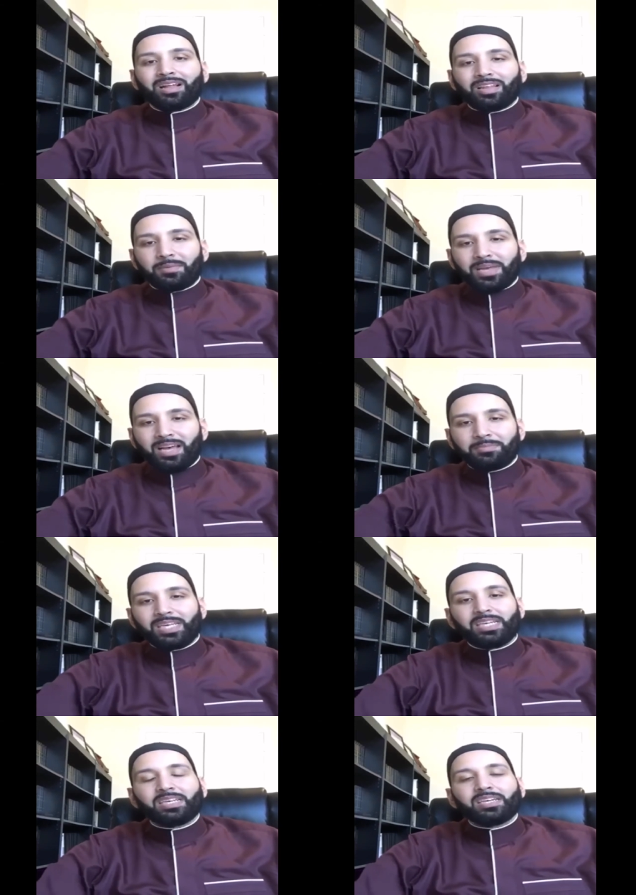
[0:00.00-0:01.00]
Allahumma
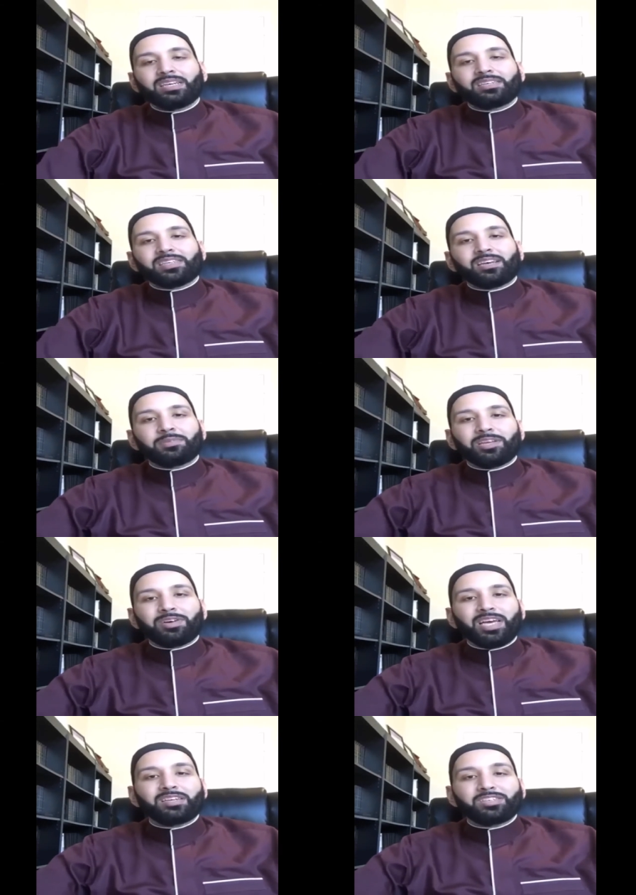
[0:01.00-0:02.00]
ameen. Jazakumullahu
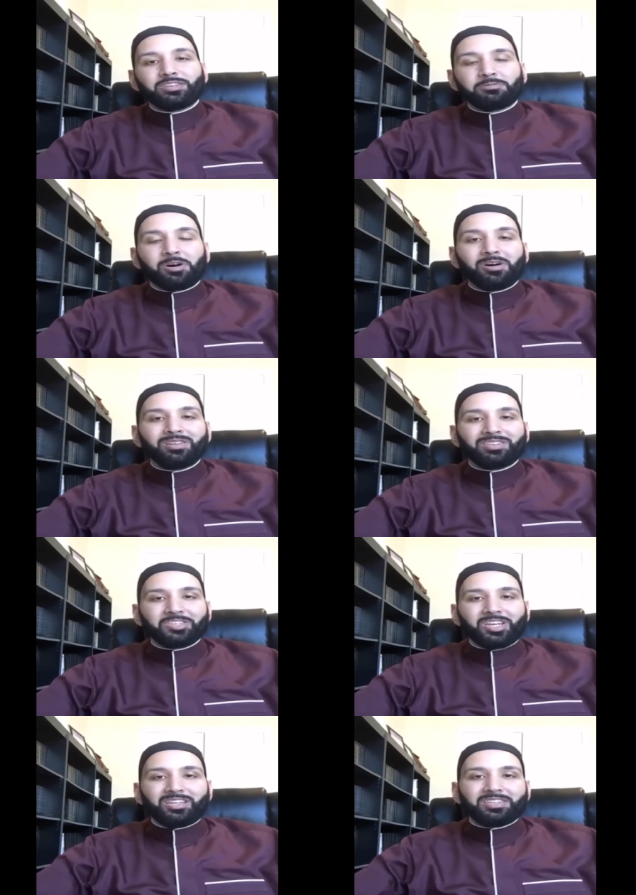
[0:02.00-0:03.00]
khairan to you all.
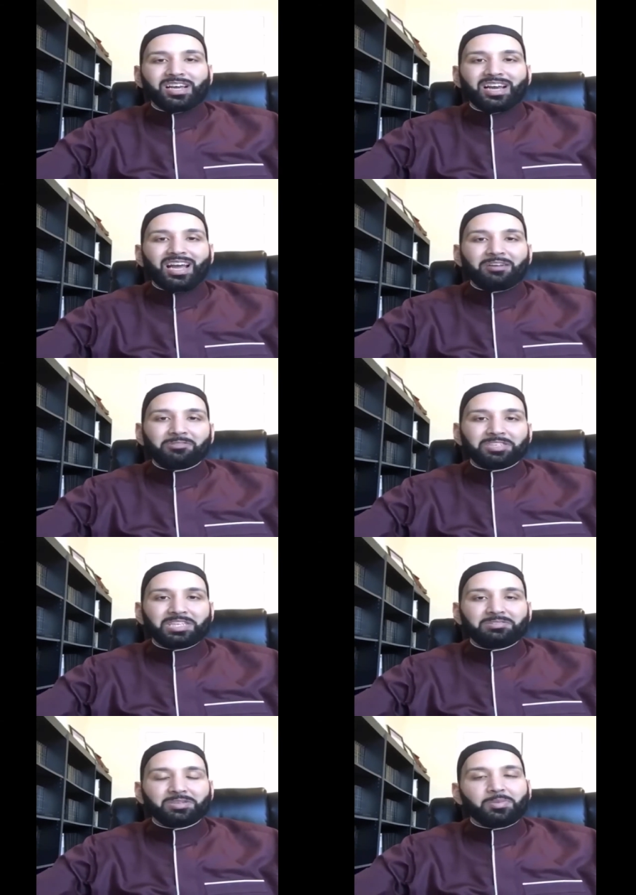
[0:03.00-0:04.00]
Inshallah ta'ala, I will
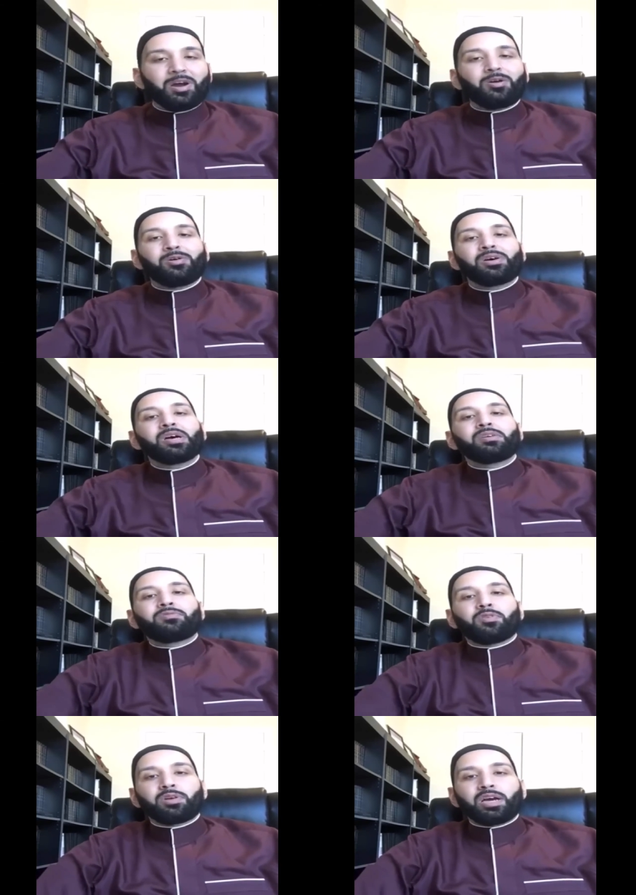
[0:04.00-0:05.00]
see you tomorrow
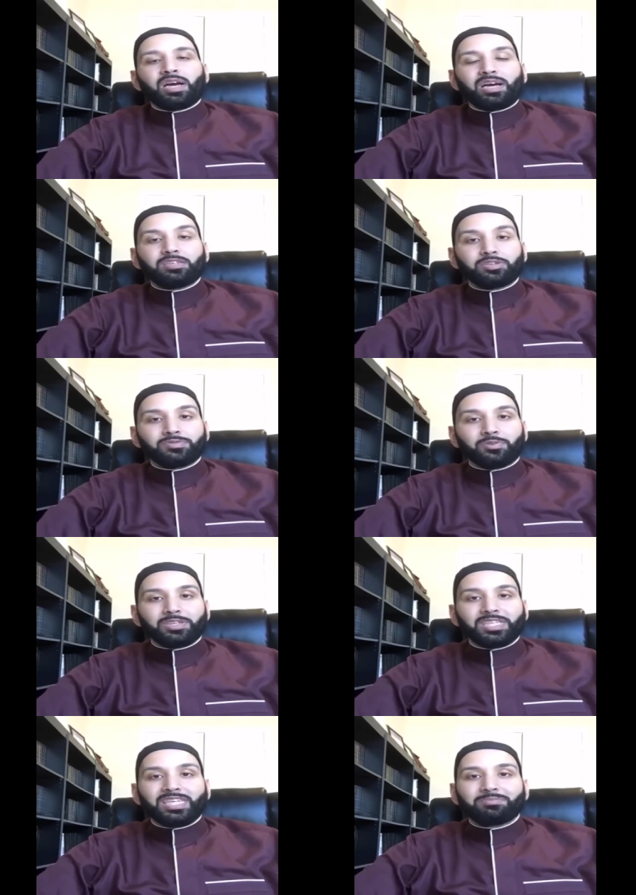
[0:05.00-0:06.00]
for uh,
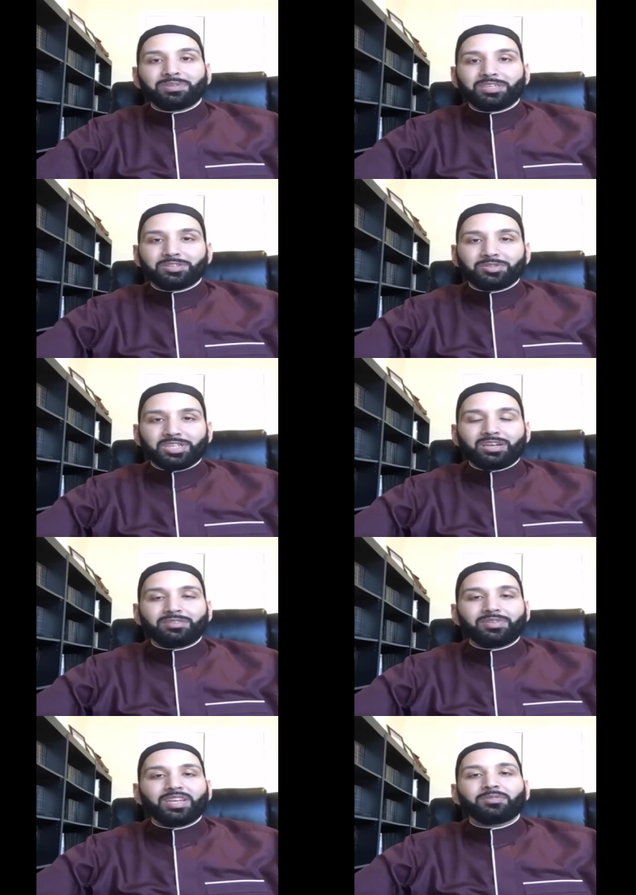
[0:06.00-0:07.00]
14. Please do share
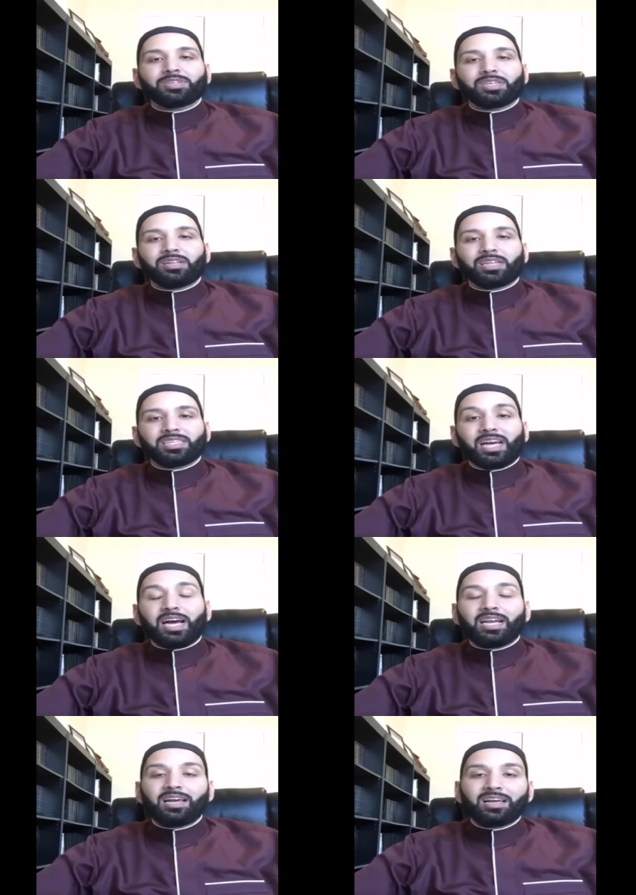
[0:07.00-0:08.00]
the video, inshallah
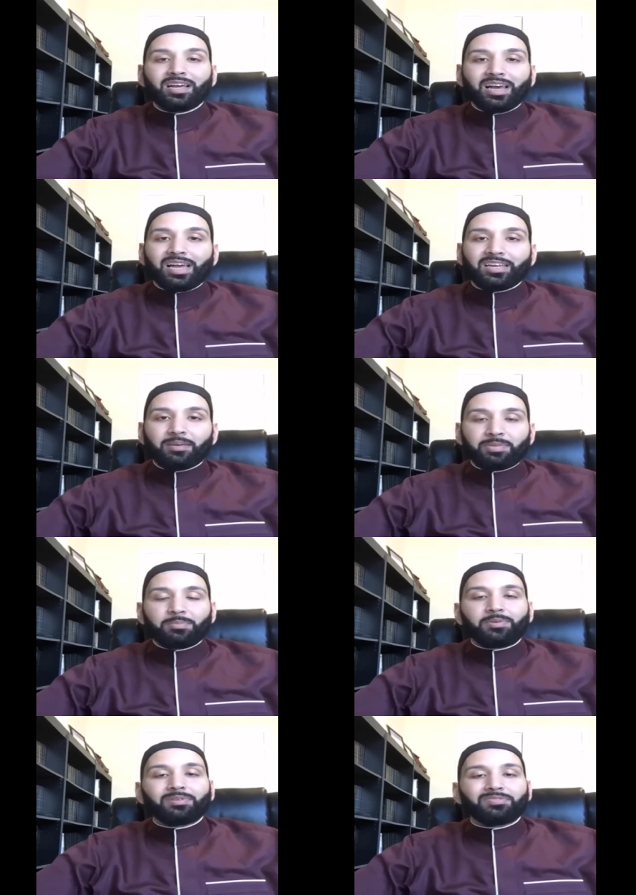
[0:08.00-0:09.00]
ta'ala and get
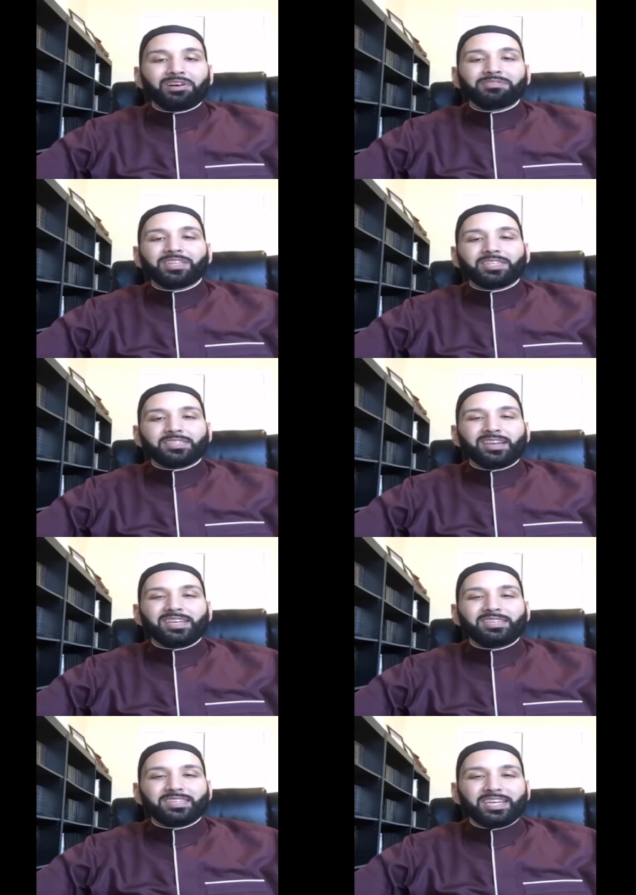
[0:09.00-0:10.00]
people involved in the
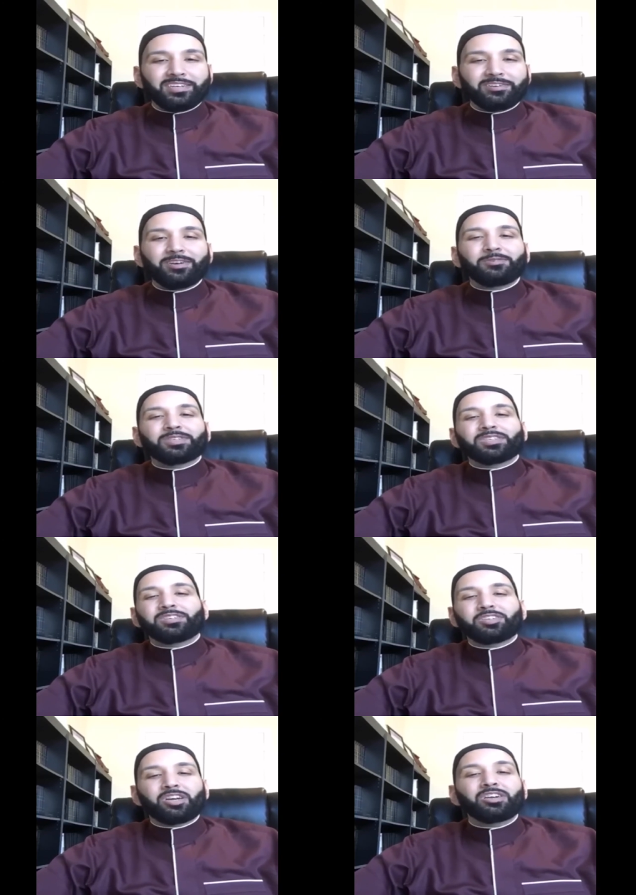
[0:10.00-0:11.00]
study. Take your notes,
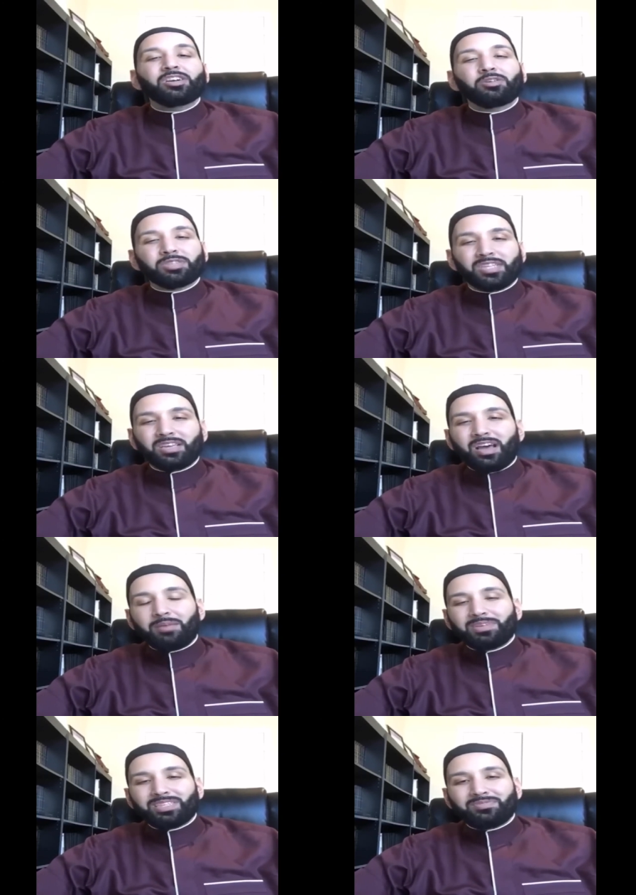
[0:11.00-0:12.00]
share your notes in the
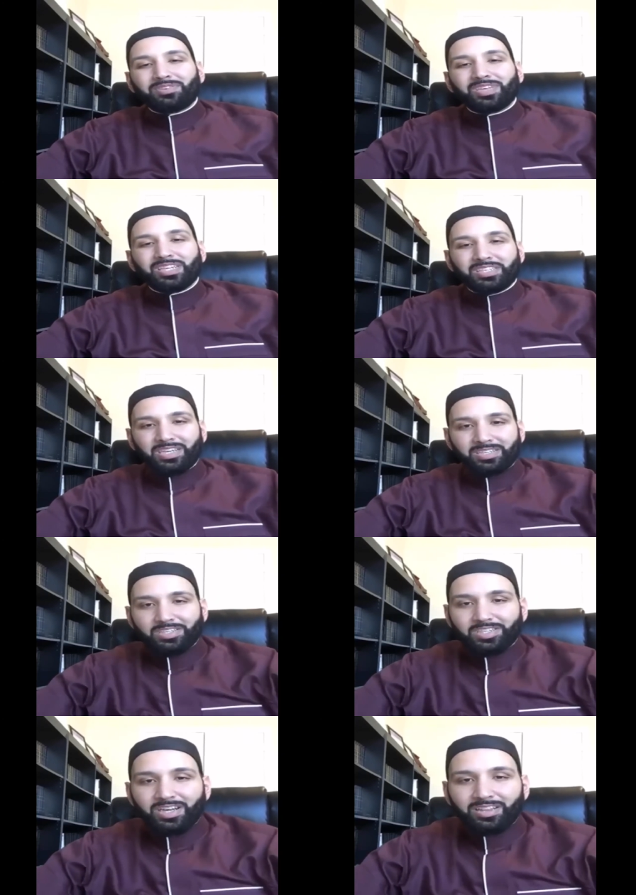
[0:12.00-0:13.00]
comments if you get a chance,
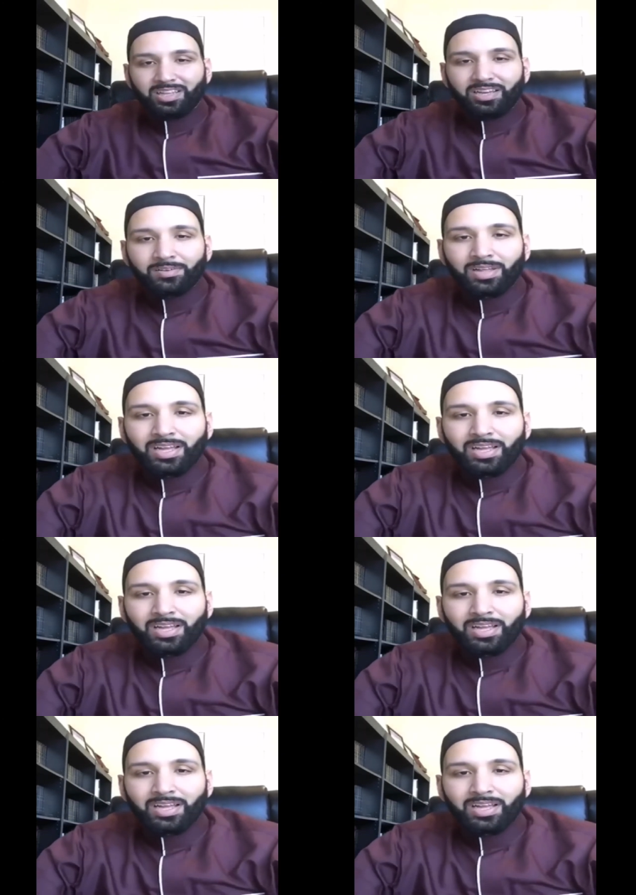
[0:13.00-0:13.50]
inshallah.